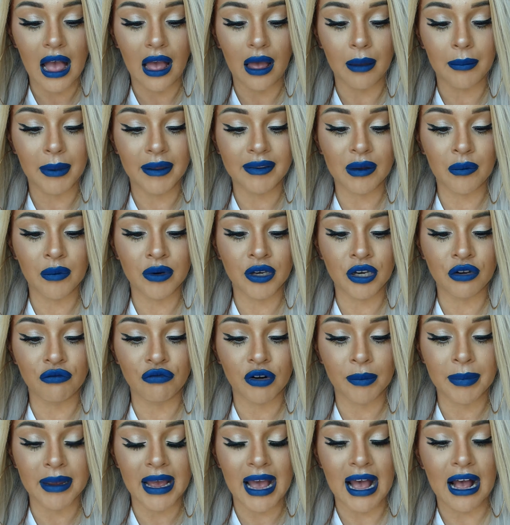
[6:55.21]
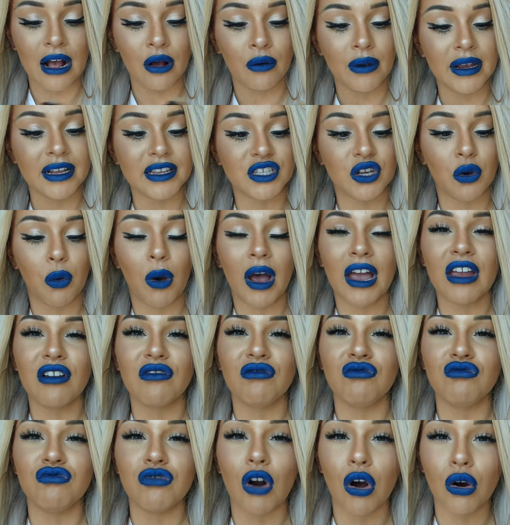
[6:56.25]
Um, and then when you rub it out, it's quite
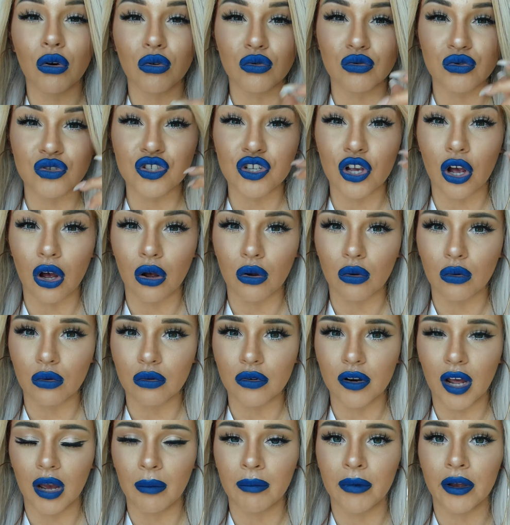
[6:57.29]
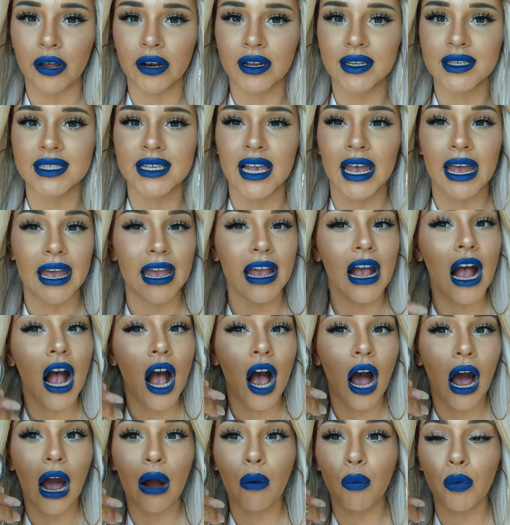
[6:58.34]
rose gold, I'm going to say.
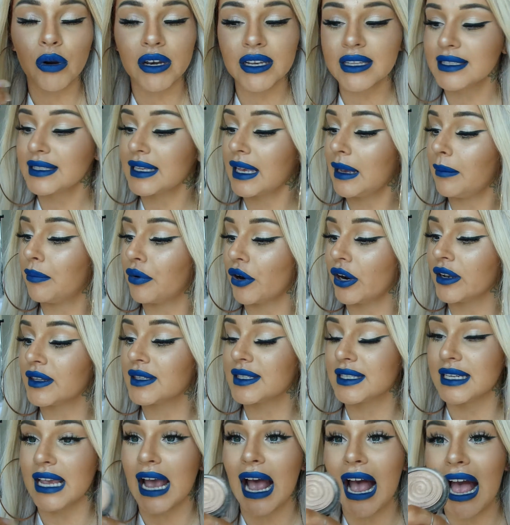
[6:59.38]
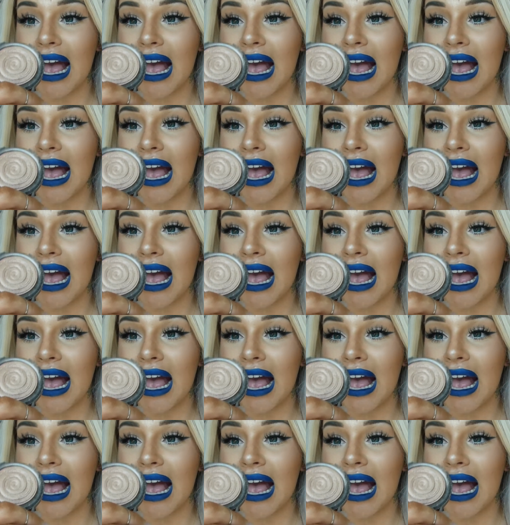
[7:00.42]
I wouldn't say bronzy